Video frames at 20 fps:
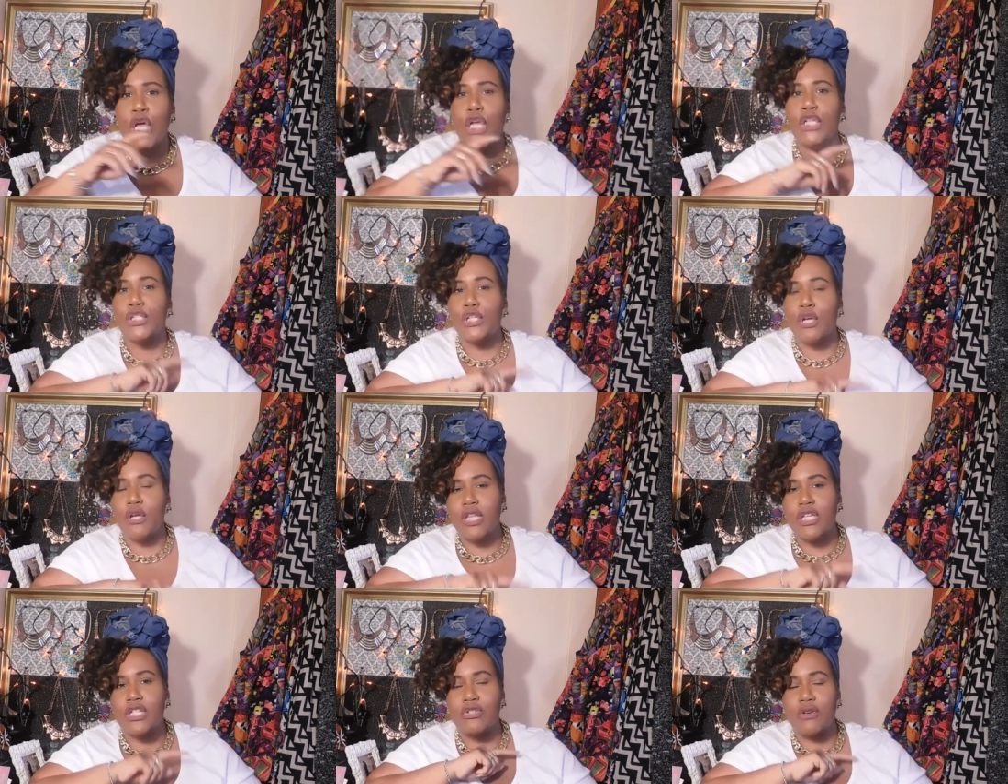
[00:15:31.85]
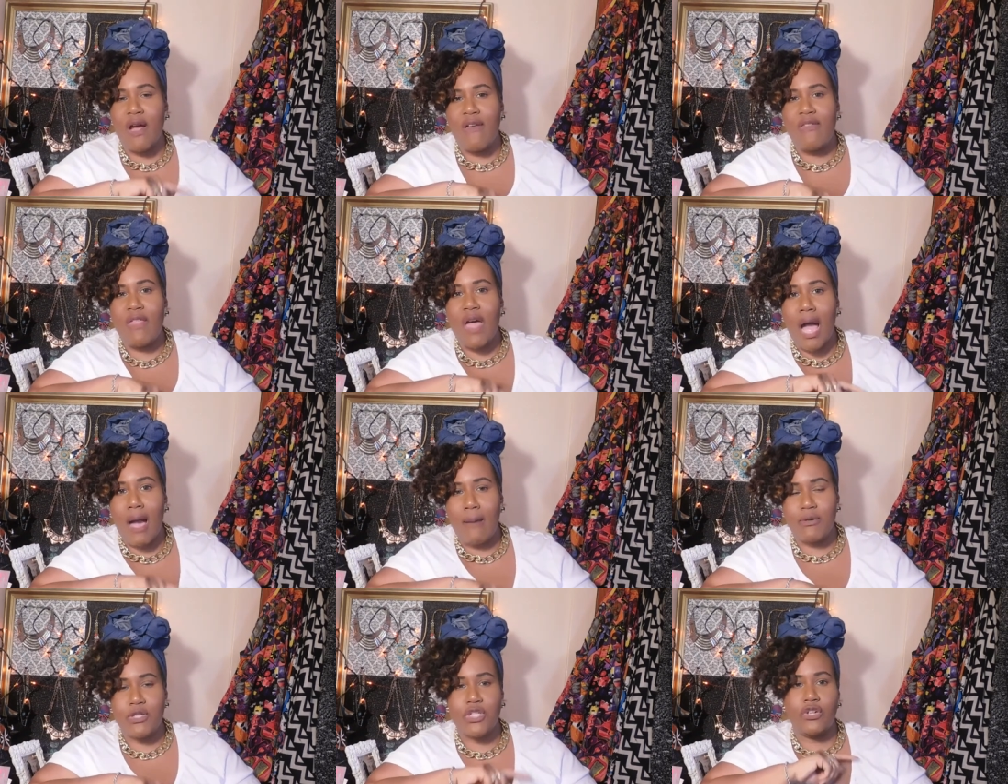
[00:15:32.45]
so that you have the
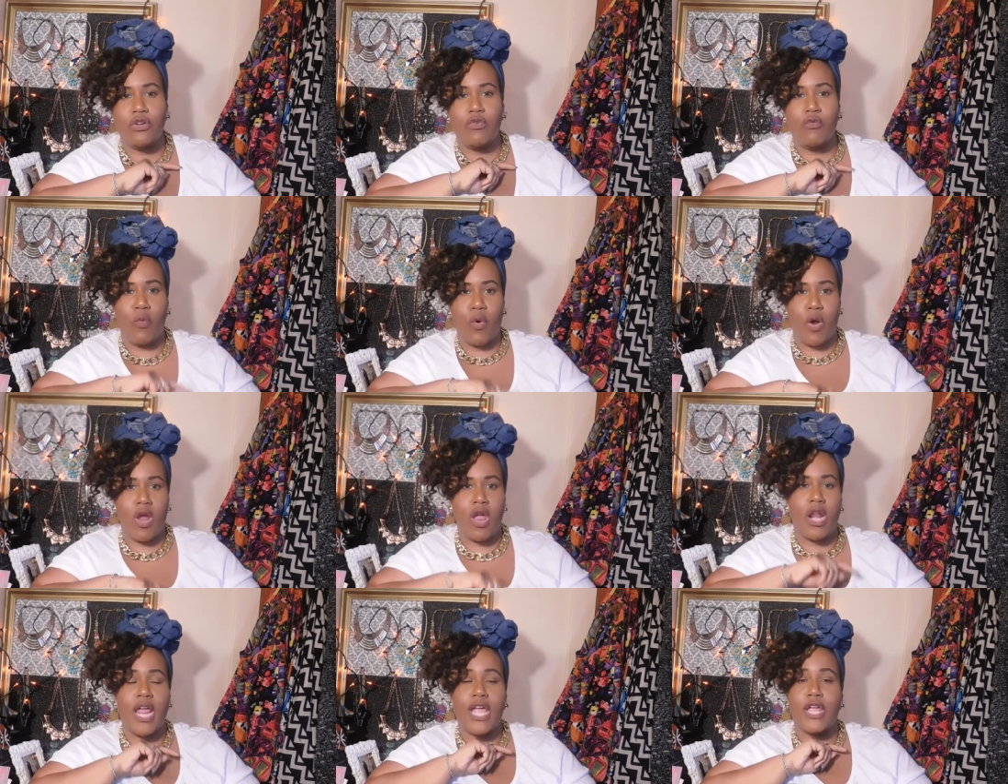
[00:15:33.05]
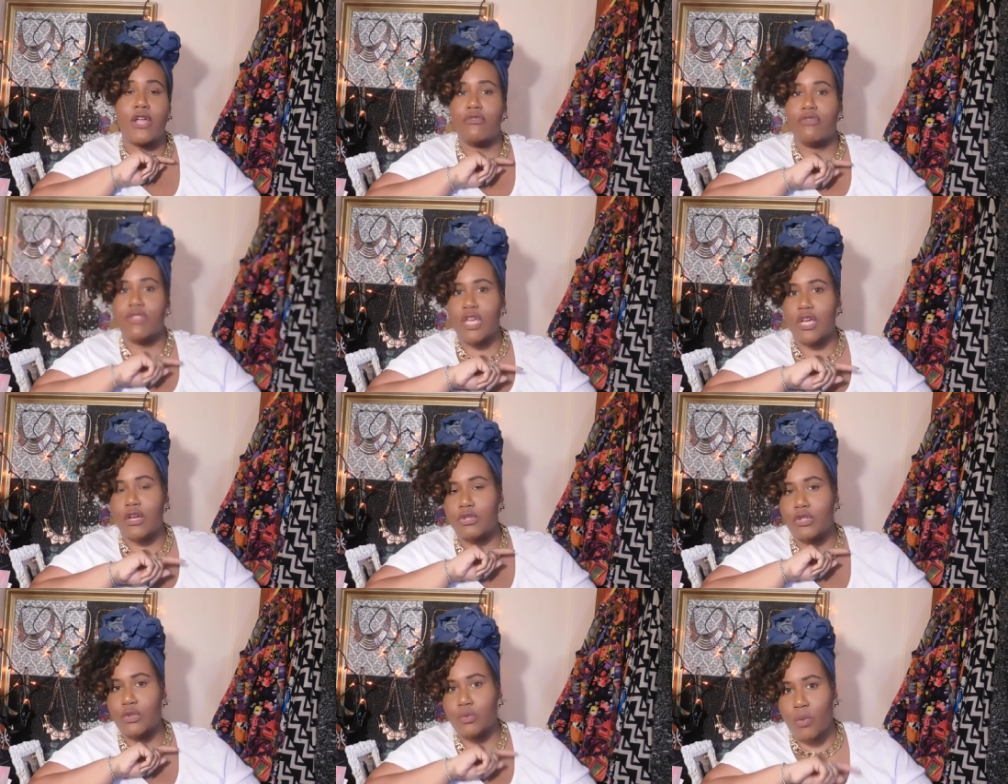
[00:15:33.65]
option of wearing like your
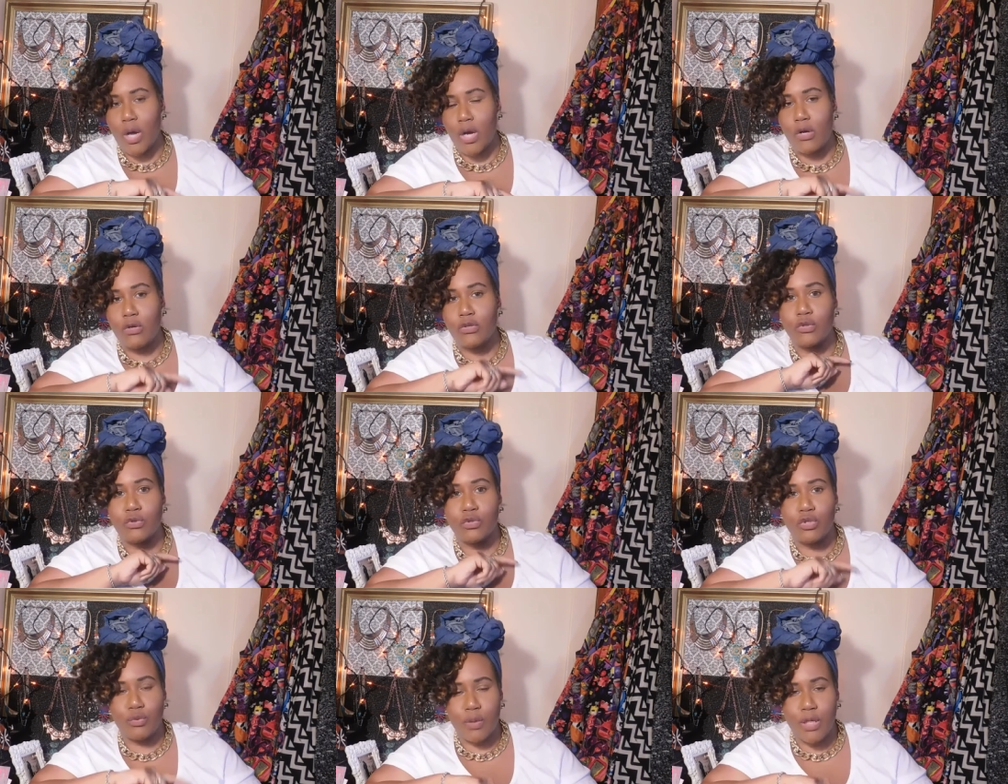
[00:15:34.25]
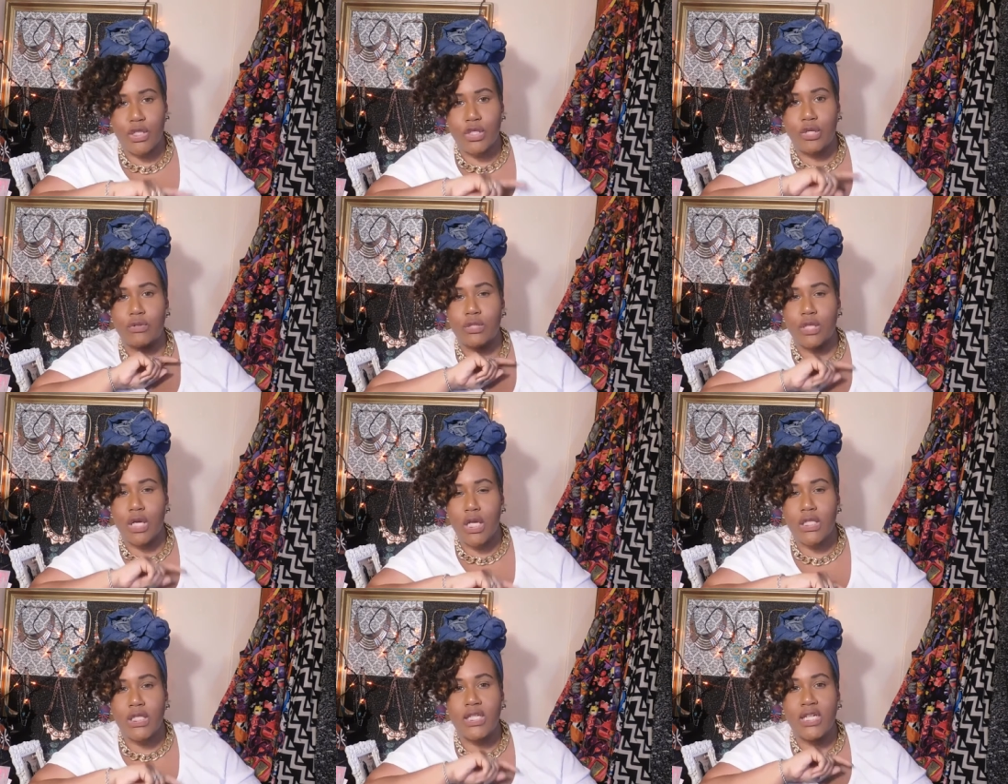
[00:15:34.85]
thicker sweaters or
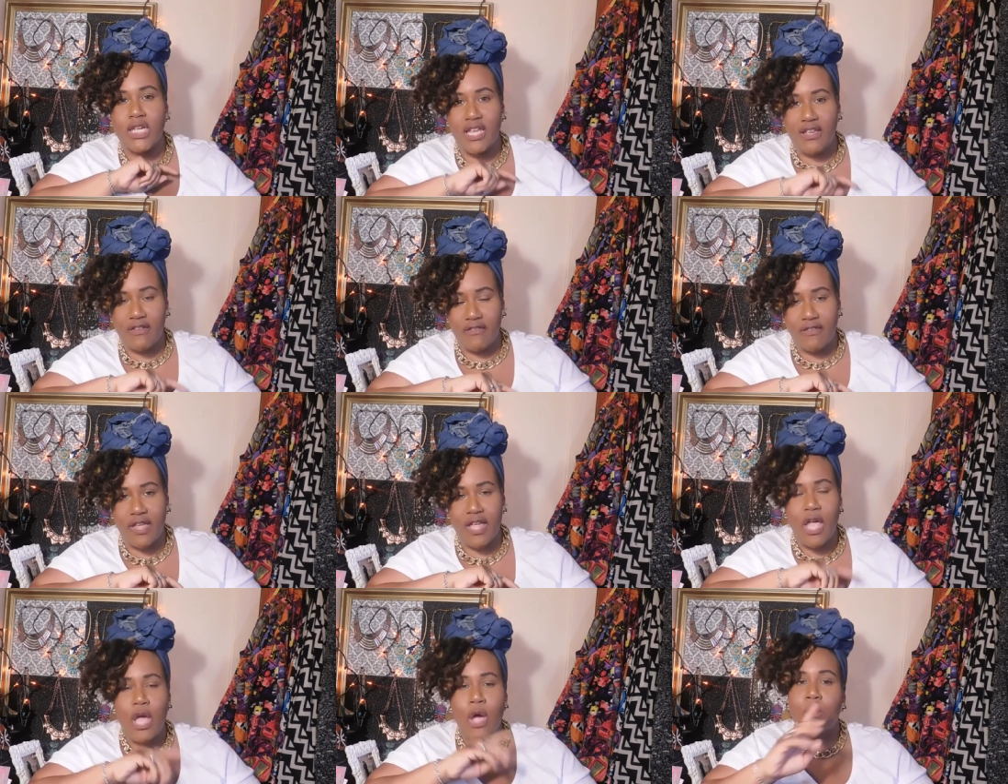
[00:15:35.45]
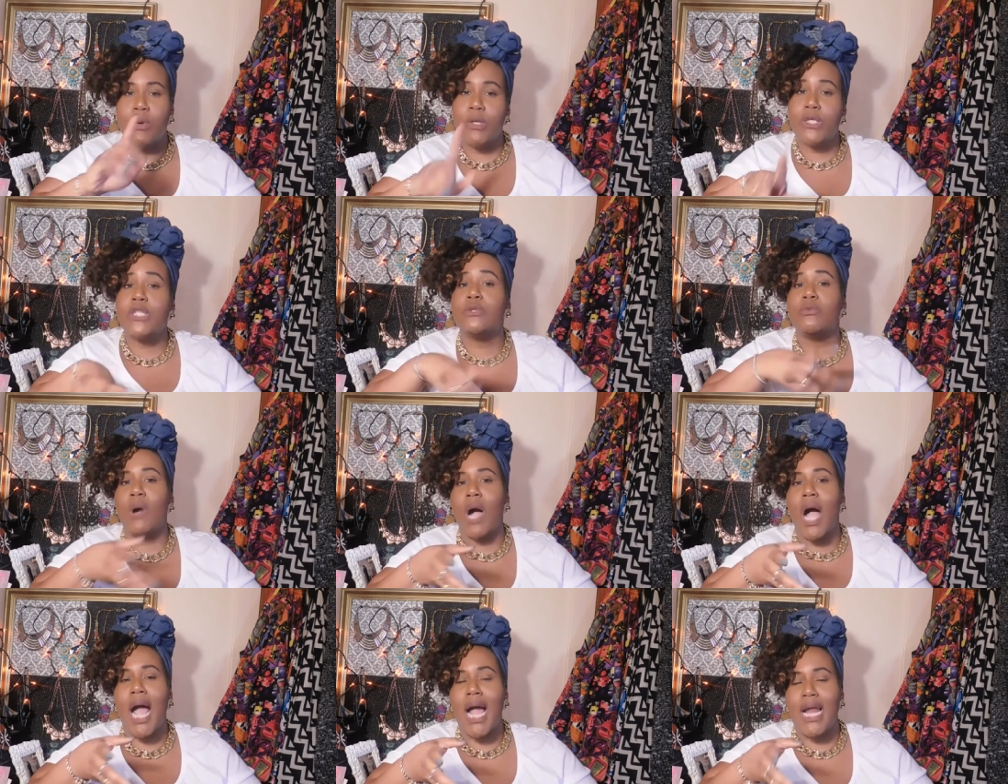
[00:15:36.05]
sweatshirts underneath it which is
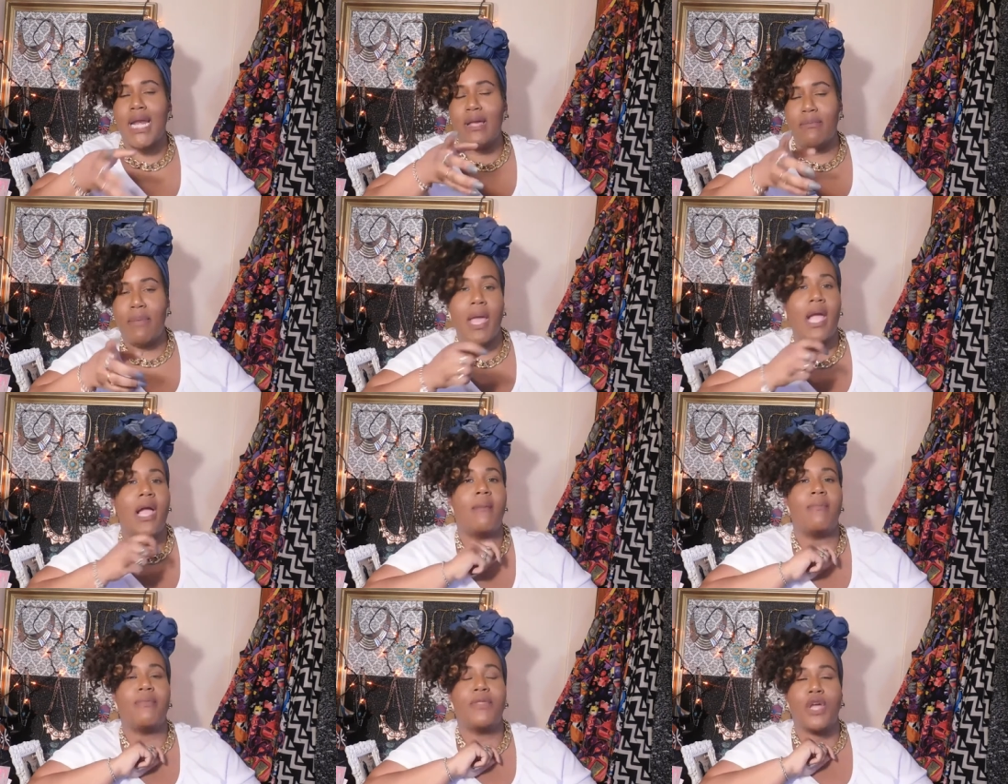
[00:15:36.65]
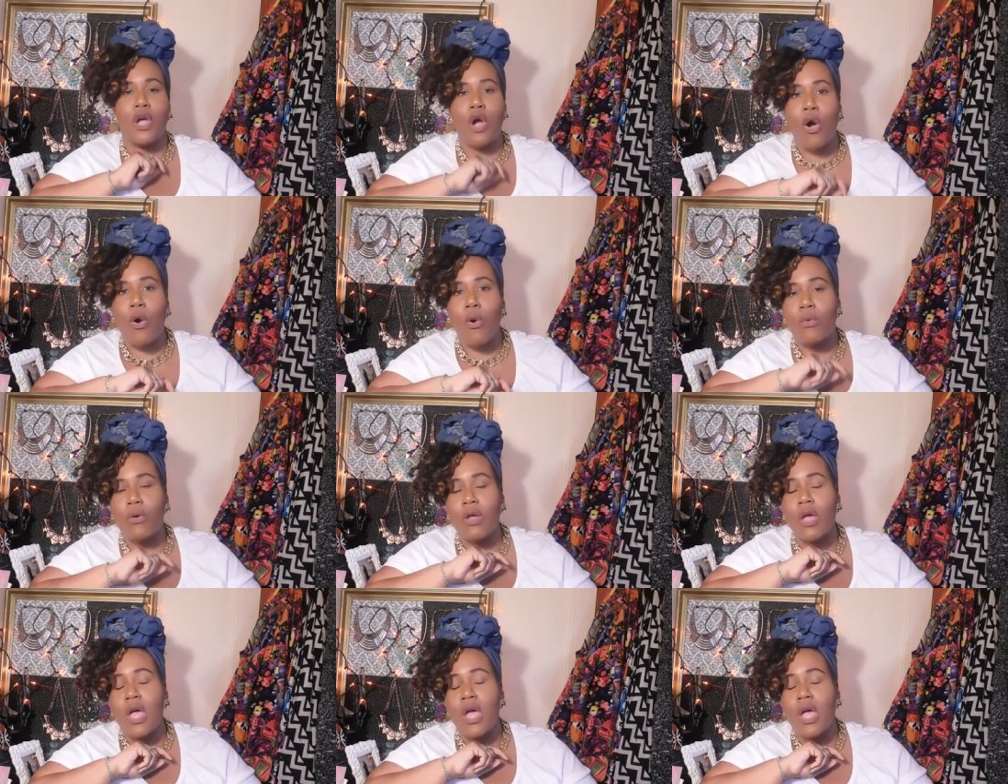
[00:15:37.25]
why i did pick up the coat